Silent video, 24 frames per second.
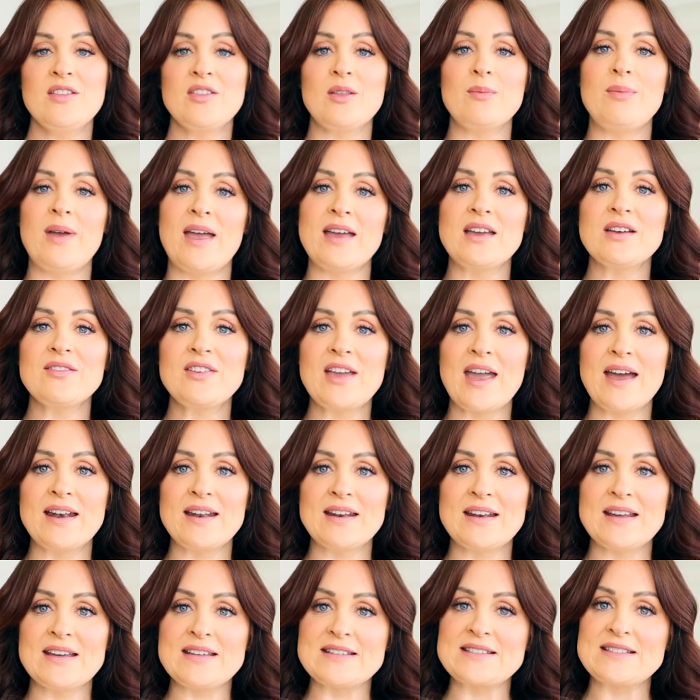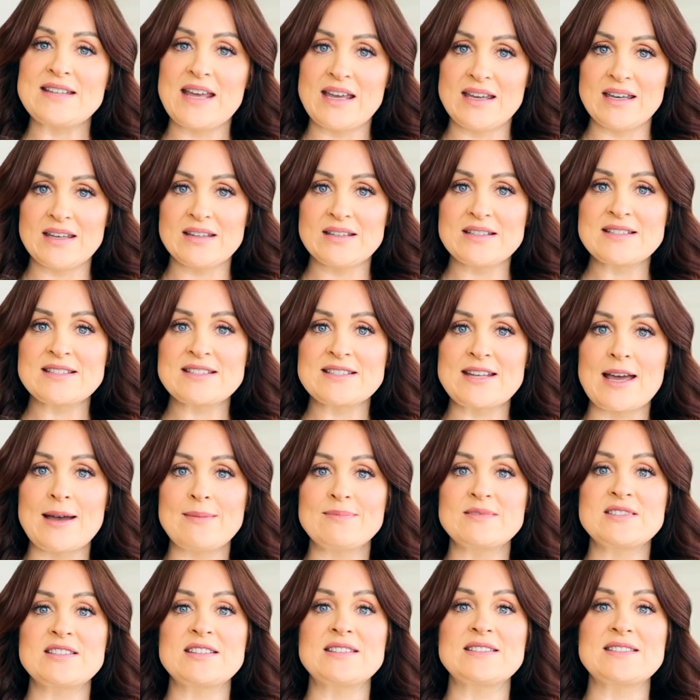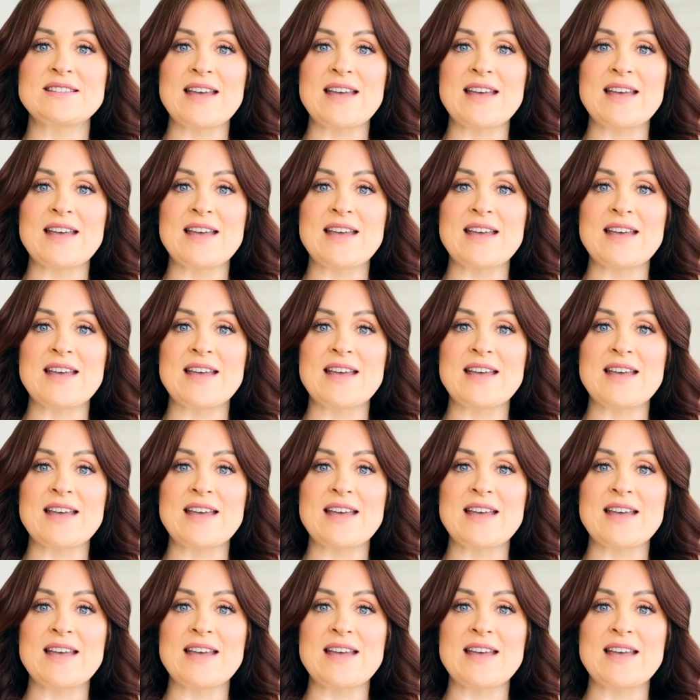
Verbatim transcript: The Bank of Canada is taking this step to